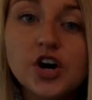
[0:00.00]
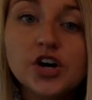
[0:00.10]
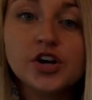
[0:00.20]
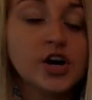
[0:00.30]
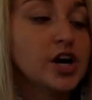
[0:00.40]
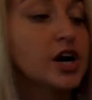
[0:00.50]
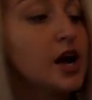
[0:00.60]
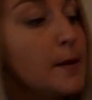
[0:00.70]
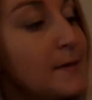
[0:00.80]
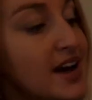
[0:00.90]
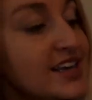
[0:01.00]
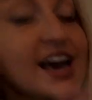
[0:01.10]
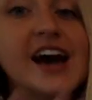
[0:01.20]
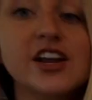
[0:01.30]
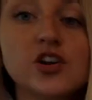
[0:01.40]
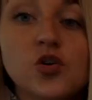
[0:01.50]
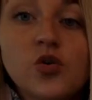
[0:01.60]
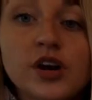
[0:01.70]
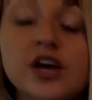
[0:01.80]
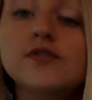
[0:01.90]
under my
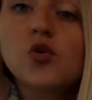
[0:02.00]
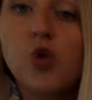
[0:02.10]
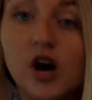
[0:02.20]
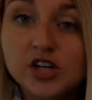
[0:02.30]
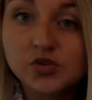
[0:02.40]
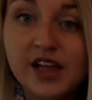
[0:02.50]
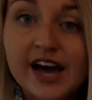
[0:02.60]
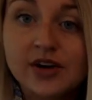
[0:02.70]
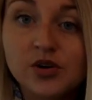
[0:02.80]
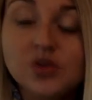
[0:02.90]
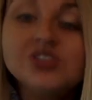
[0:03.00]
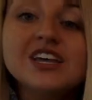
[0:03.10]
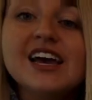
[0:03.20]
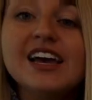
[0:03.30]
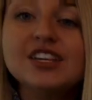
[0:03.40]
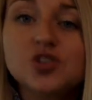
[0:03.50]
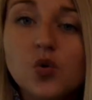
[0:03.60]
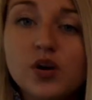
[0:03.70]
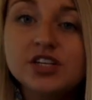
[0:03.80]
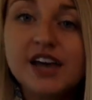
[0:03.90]
category of quadrilaterals is
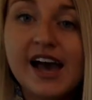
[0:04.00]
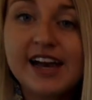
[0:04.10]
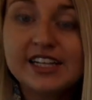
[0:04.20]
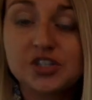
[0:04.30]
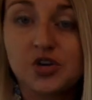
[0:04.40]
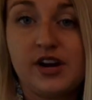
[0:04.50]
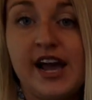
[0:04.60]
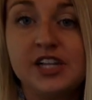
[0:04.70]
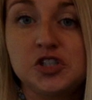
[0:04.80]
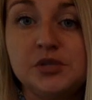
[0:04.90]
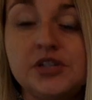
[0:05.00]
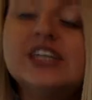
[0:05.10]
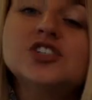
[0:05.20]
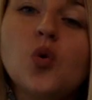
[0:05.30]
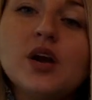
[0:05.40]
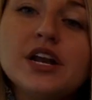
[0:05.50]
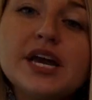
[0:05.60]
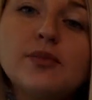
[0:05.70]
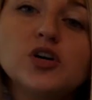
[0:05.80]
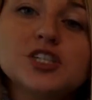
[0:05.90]
going to add a certain attribute. It's going to
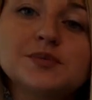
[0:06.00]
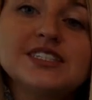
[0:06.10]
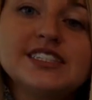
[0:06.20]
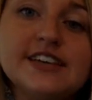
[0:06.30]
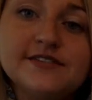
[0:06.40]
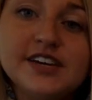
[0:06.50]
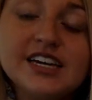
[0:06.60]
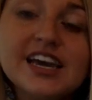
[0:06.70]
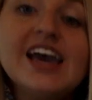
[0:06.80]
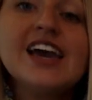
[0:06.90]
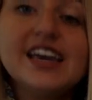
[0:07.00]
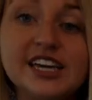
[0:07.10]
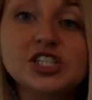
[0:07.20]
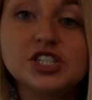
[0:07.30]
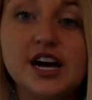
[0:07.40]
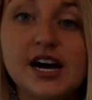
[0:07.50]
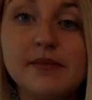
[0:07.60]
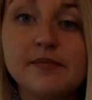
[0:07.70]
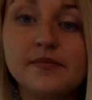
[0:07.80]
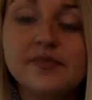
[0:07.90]
get more specific each time.
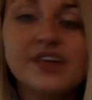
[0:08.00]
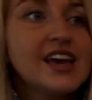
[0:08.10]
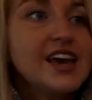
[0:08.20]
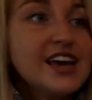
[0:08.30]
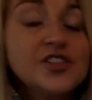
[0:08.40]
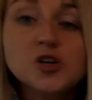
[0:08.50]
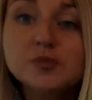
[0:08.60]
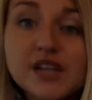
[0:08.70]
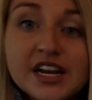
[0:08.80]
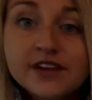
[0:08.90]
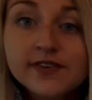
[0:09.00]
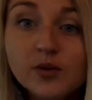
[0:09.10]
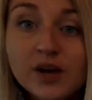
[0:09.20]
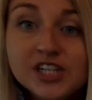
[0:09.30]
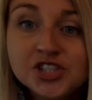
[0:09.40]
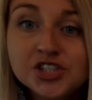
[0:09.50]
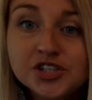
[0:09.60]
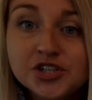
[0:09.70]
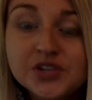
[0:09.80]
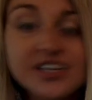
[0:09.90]
And there's many different ways you could
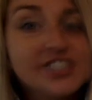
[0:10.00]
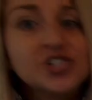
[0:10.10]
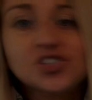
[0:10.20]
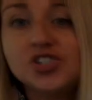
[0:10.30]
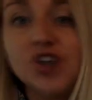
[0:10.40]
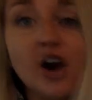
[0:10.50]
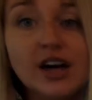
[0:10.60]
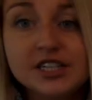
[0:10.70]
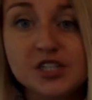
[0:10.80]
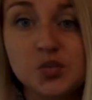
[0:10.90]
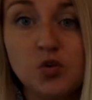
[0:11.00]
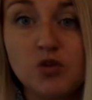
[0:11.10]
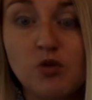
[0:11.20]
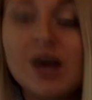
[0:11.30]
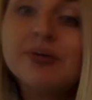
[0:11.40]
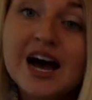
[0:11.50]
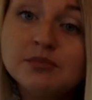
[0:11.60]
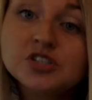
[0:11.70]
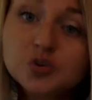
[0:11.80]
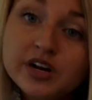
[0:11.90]
do this. There's not just one way, but I'm
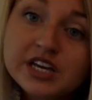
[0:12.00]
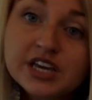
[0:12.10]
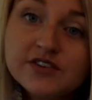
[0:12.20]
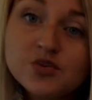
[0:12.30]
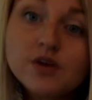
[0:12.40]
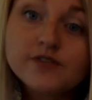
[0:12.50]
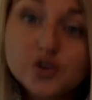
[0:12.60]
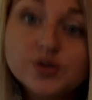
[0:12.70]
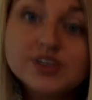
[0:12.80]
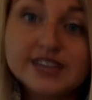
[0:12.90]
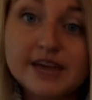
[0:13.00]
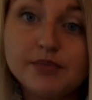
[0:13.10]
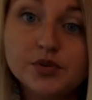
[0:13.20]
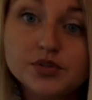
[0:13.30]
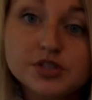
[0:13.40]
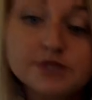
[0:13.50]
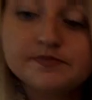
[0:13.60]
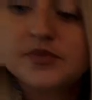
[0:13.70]
just going to give you a few examples.